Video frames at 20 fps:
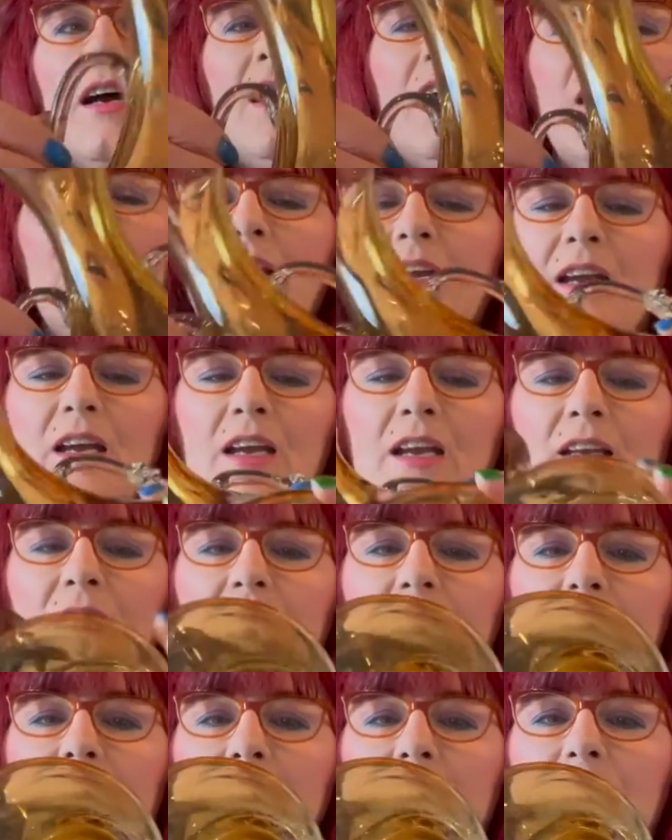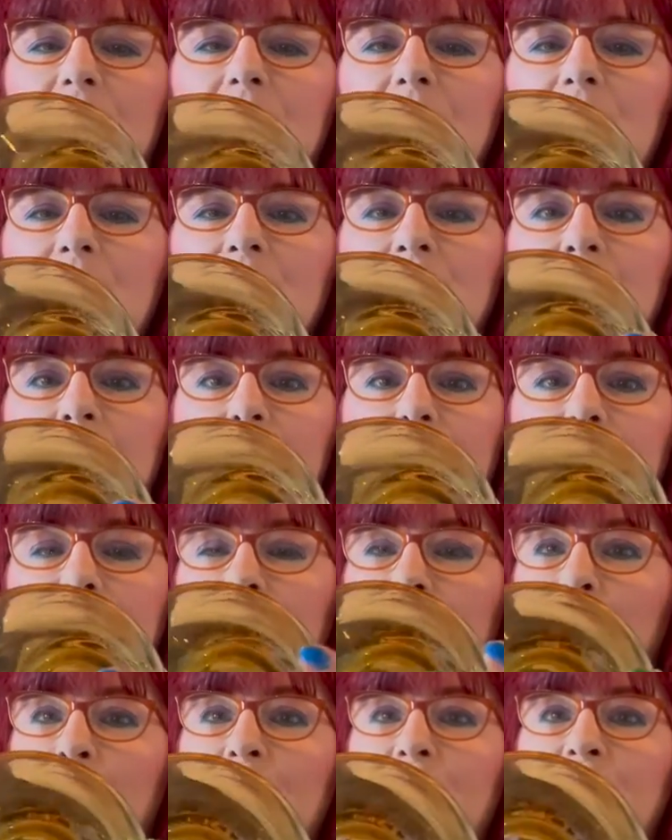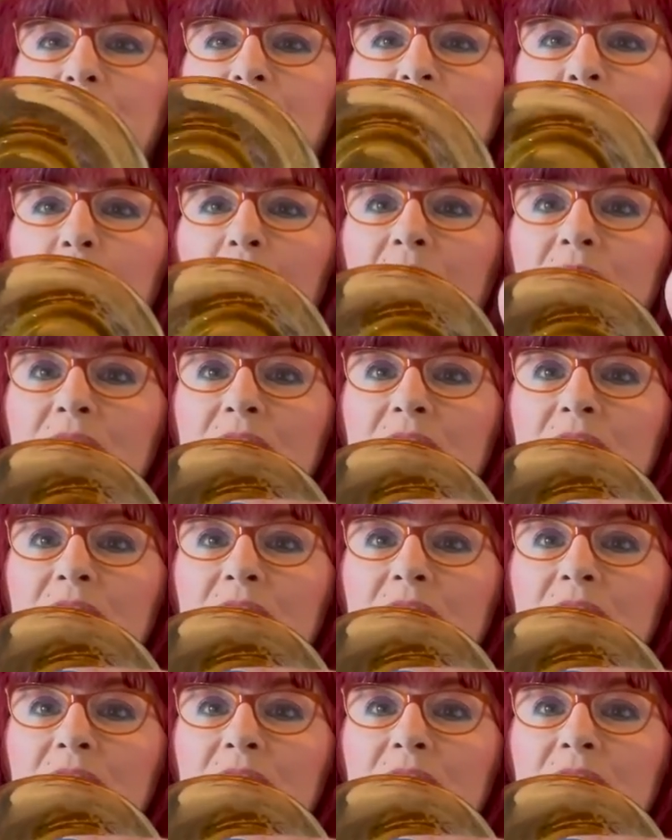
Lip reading: Again, no maker's mark.